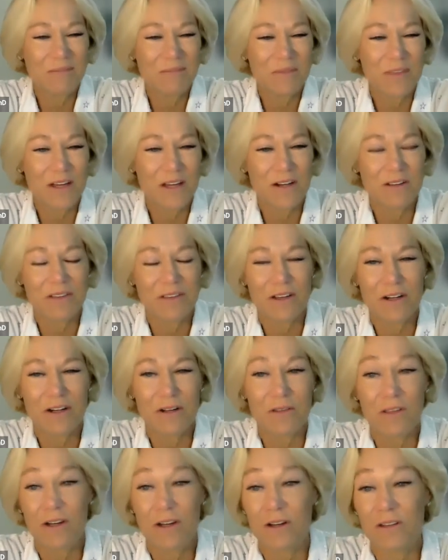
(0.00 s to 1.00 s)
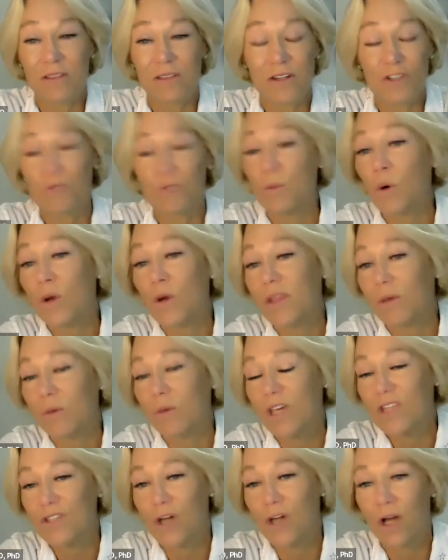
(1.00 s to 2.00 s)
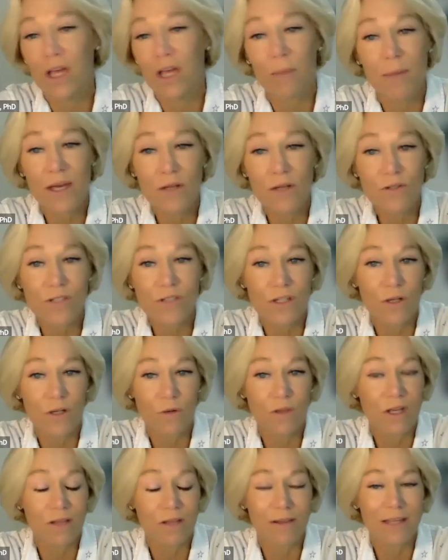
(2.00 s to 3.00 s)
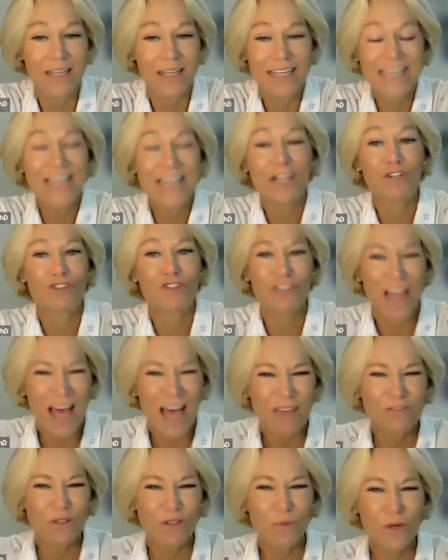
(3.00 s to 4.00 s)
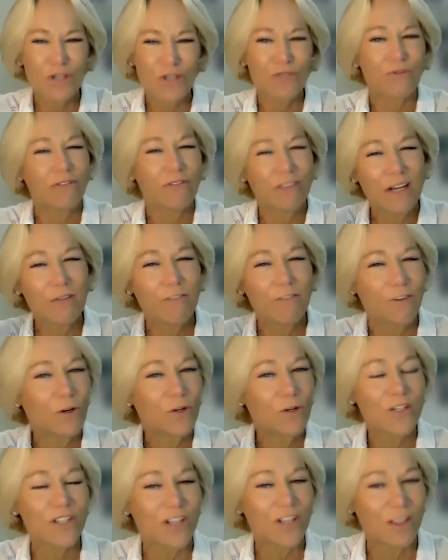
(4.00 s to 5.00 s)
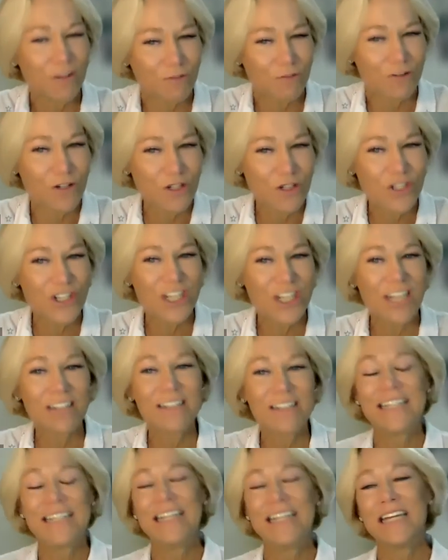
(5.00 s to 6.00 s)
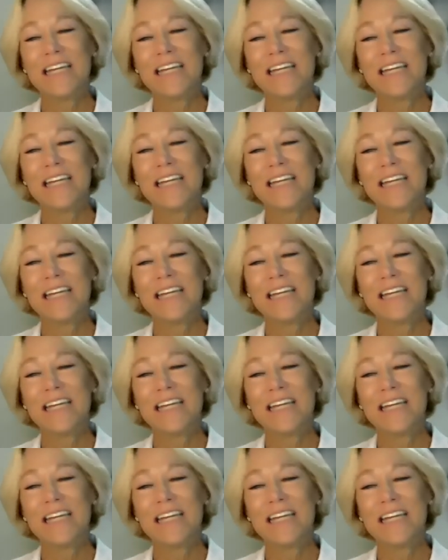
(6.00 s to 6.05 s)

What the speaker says: there's more that we can talk about. The years afterwards, we're really focused on the first year.